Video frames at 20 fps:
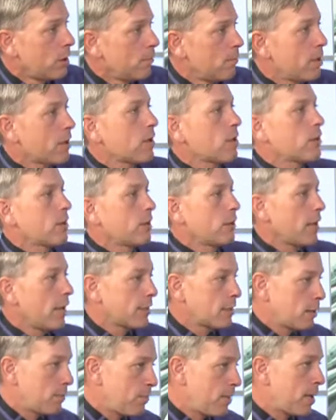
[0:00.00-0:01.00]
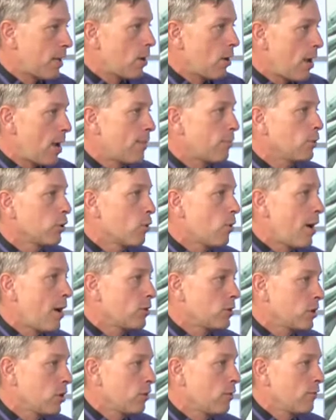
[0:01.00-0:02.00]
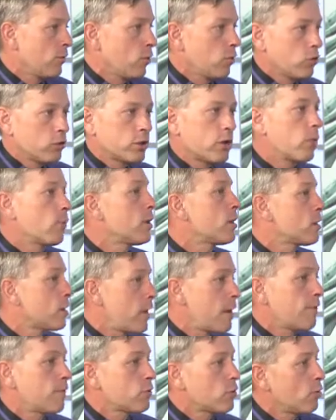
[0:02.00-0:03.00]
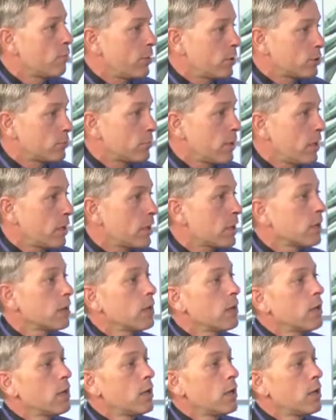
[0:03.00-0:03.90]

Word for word: because they like to be able to go out and tell the voters that we saved so much money.